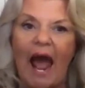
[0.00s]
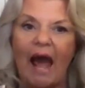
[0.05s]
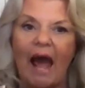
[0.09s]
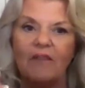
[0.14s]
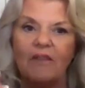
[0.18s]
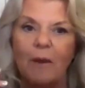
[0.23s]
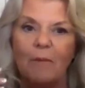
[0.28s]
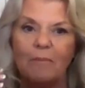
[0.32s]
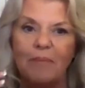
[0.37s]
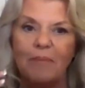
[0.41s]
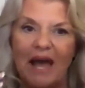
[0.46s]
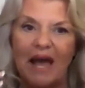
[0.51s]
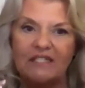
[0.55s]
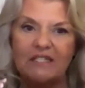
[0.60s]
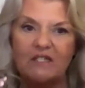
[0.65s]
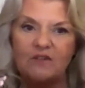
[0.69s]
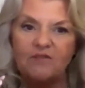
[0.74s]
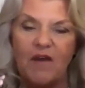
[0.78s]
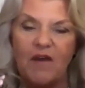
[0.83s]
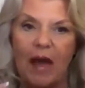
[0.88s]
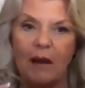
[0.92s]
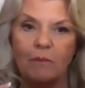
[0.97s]
And the
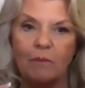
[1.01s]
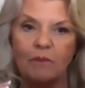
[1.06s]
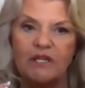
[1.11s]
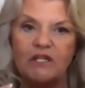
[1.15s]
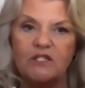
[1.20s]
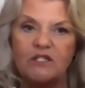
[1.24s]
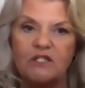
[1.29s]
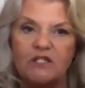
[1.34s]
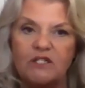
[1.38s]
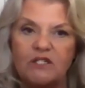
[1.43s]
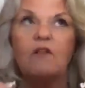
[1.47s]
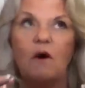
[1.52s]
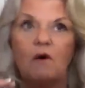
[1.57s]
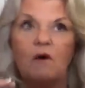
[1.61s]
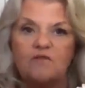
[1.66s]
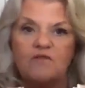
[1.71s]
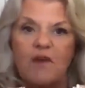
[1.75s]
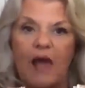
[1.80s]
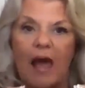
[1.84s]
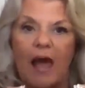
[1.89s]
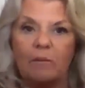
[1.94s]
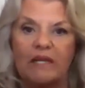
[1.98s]
best families are
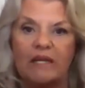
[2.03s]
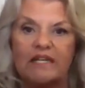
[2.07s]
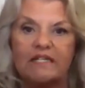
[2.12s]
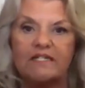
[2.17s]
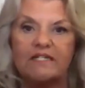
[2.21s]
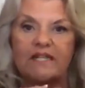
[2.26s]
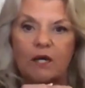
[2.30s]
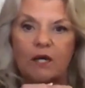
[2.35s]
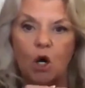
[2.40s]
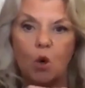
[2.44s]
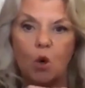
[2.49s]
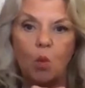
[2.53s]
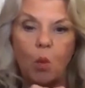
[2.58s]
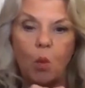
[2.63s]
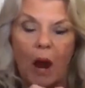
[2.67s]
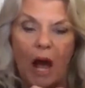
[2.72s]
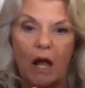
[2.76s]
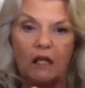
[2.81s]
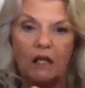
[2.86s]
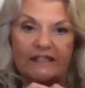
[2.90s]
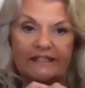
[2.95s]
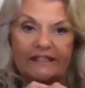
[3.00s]
those families that are
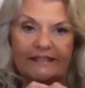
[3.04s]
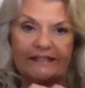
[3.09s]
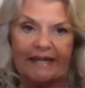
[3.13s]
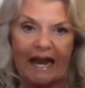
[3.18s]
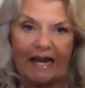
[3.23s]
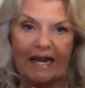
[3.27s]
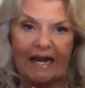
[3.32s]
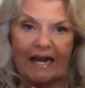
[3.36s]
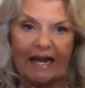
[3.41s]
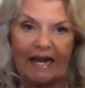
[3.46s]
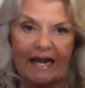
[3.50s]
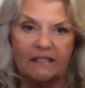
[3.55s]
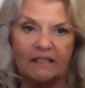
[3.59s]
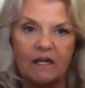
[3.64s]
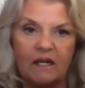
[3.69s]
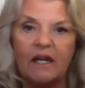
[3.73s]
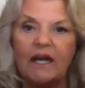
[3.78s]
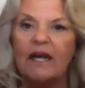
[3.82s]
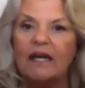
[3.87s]
well connected.